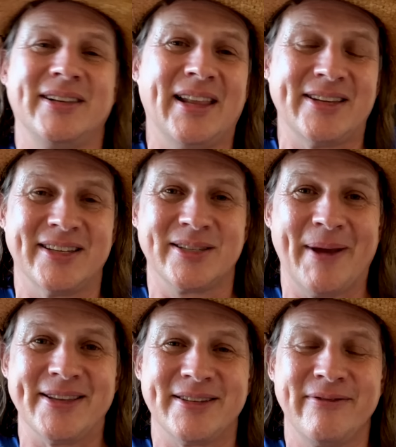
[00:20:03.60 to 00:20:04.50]
it less
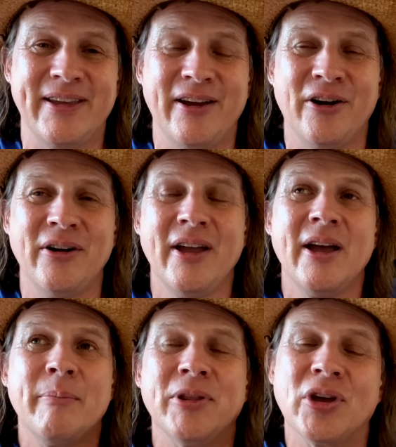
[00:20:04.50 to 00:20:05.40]
expensive here,
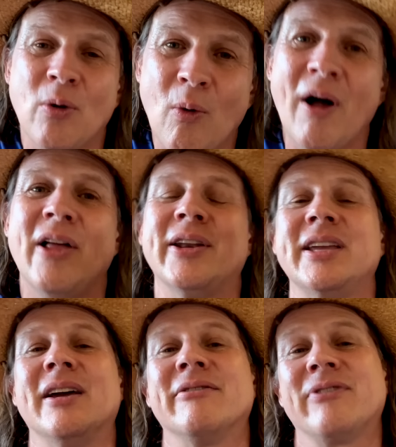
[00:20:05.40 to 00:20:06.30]
but the
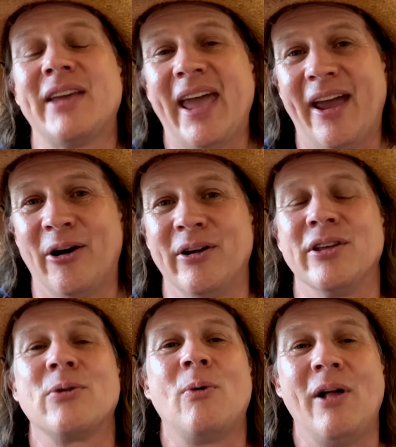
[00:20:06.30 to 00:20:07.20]
quality of care and
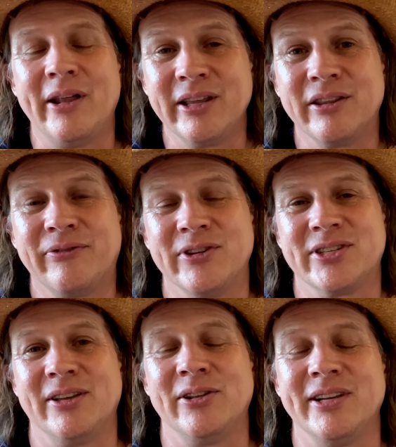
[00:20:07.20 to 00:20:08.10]
the quality of the
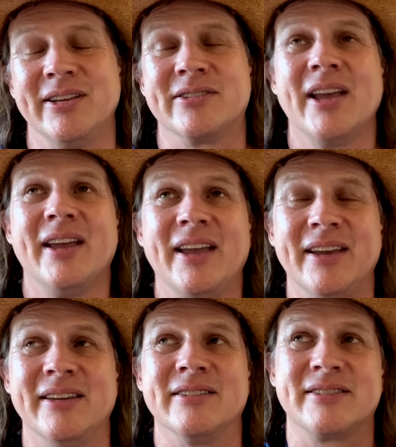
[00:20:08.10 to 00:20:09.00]
facilities
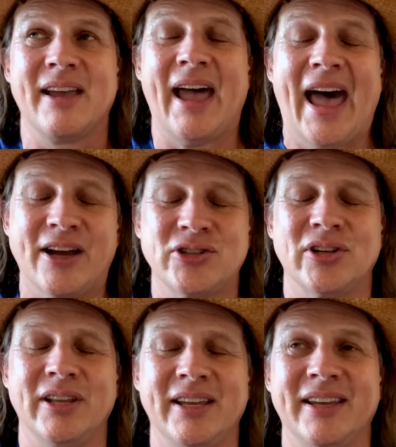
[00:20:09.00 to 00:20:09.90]
is
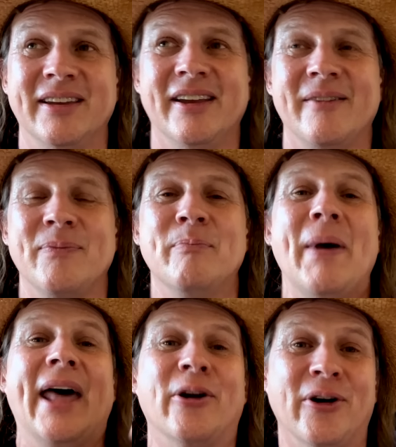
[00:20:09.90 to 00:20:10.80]
actually
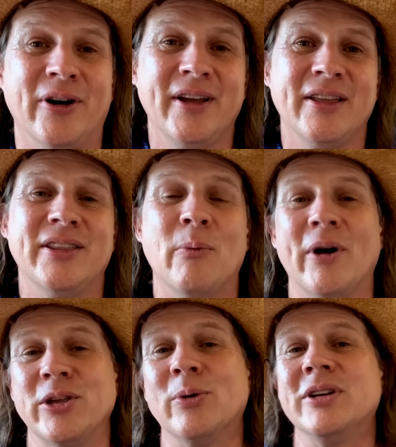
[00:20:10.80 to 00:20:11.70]
better than
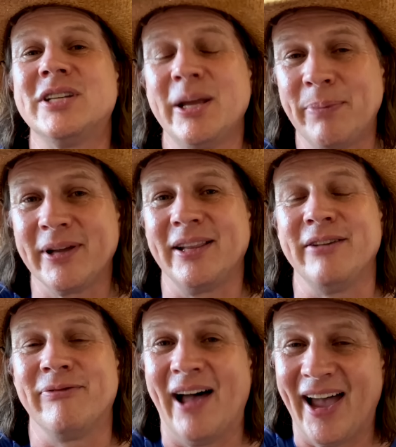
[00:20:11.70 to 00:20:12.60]
what you would typically
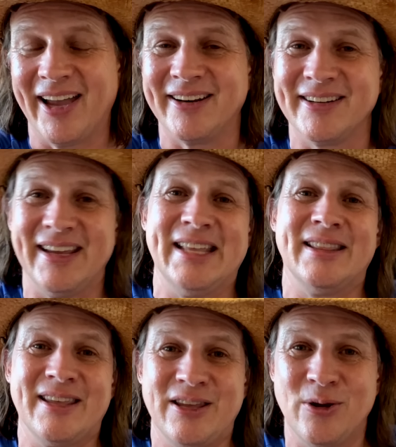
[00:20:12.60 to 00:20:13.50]
find
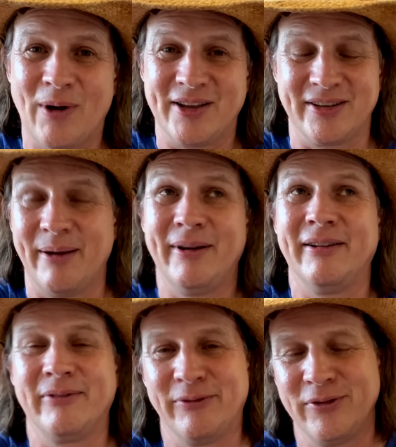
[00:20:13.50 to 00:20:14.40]
in the US. I
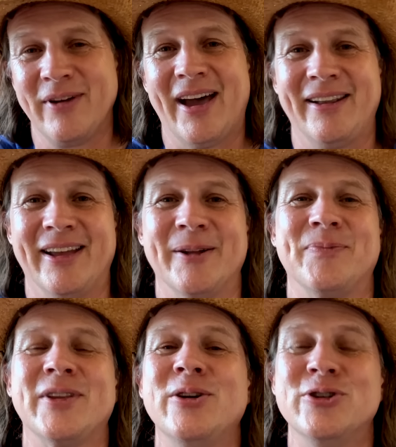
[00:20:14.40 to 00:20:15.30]
mean, if you've got like a
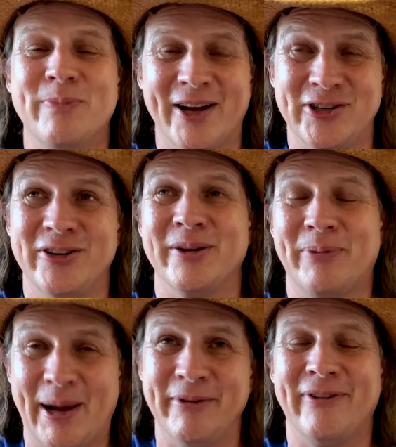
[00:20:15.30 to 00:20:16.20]
huge budget, you could
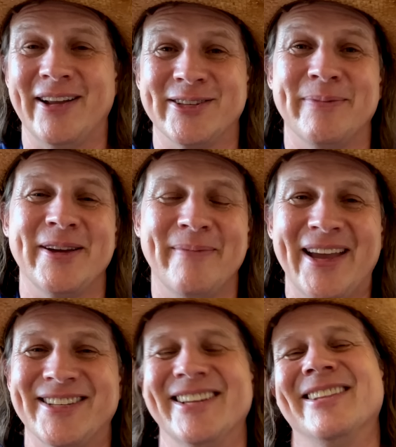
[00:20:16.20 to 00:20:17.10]
probably find something
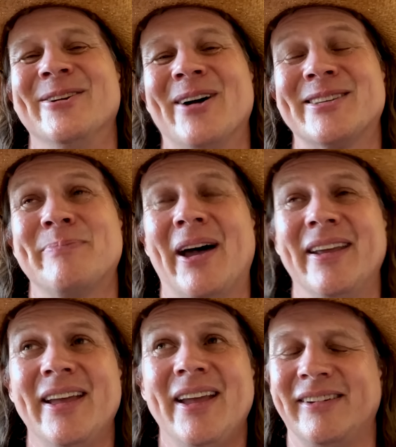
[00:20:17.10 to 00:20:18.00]
amazing in the US, but
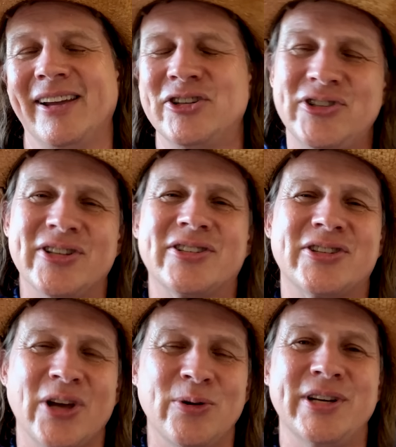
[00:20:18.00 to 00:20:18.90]
it's just
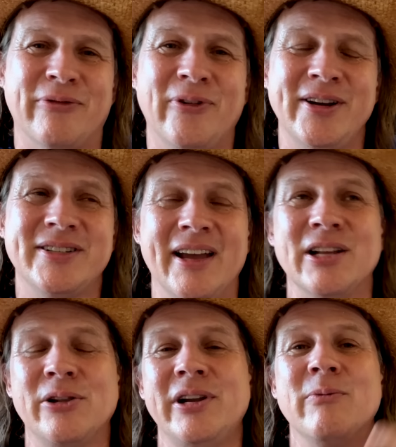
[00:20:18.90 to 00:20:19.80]
so different,
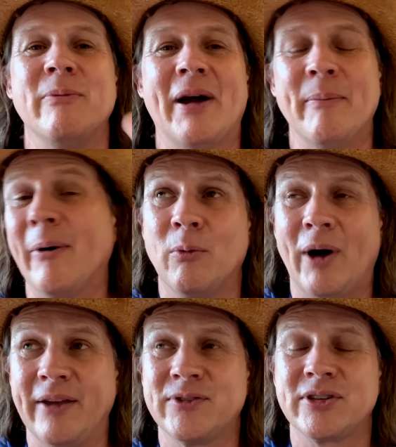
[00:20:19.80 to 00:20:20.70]
including when my
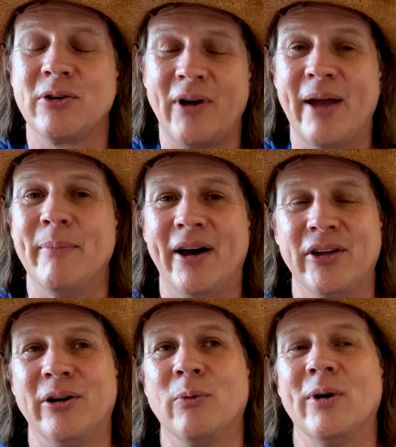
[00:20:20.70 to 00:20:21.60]
wife's
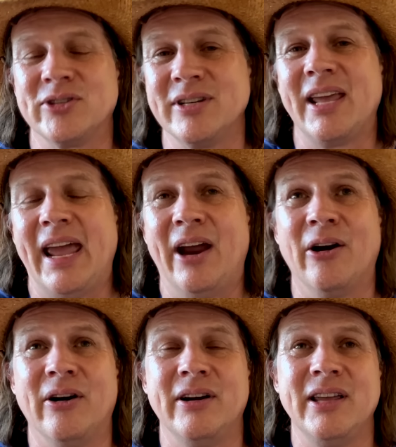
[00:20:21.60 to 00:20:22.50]
grandmother was in
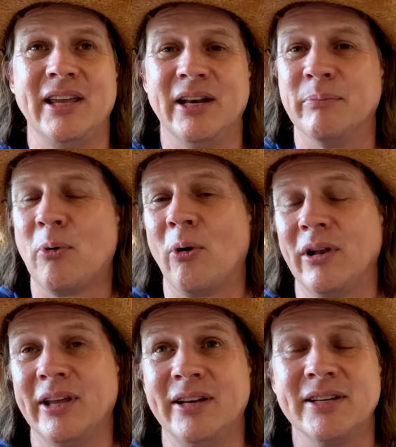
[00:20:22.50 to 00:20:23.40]
care in
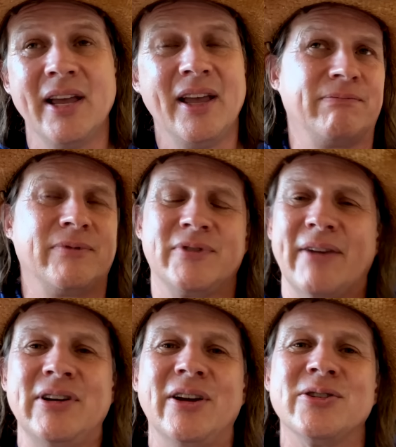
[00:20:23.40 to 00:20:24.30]
Portland
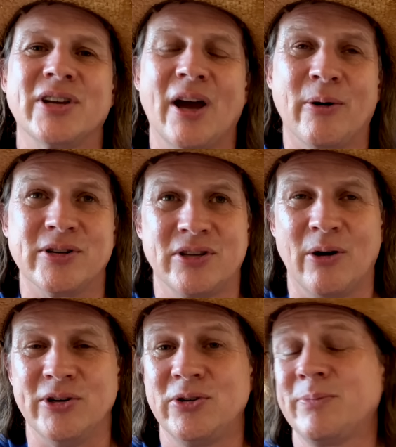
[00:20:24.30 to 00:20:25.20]
7 years ago or
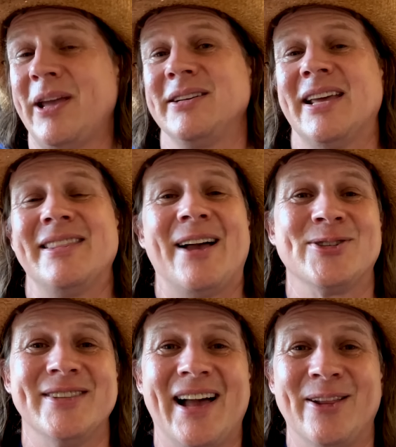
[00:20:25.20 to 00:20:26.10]
so, and she was paying
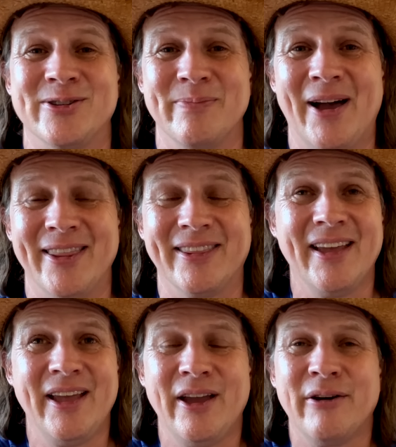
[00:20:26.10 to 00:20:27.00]
$10,000 a month
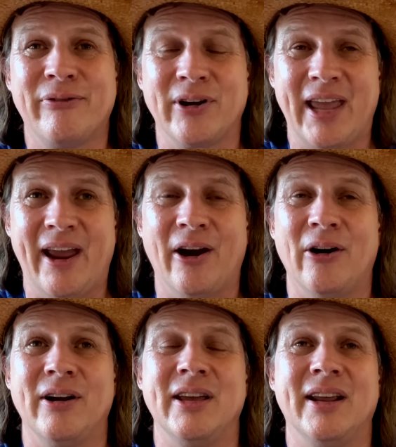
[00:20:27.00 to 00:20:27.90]
for
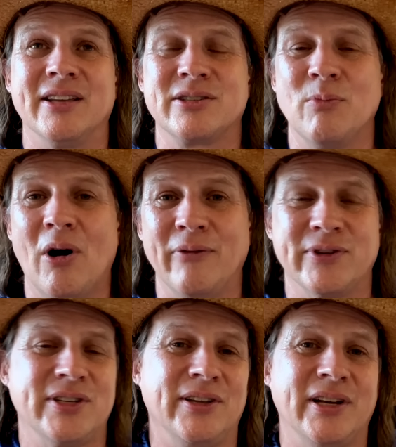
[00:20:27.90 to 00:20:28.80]
care in a small
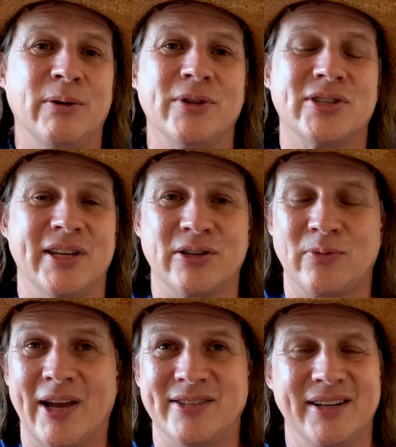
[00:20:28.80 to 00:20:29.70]
facility with six
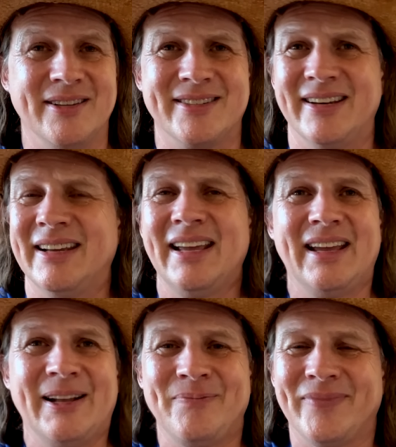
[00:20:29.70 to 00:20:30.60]
residents. And
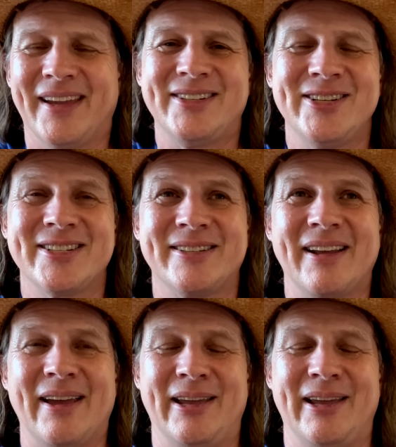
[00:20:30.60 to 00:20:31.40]
it just,